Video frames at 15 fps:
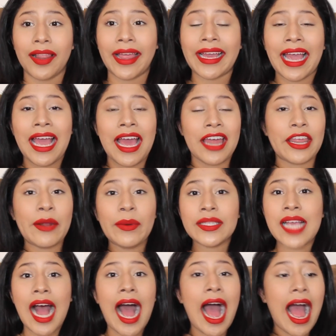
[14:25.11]
Like there was
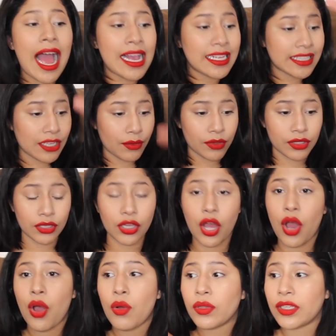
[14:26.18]
highs, there was
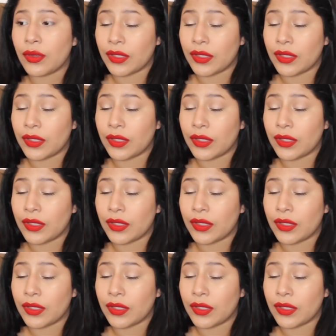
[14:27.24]
lows,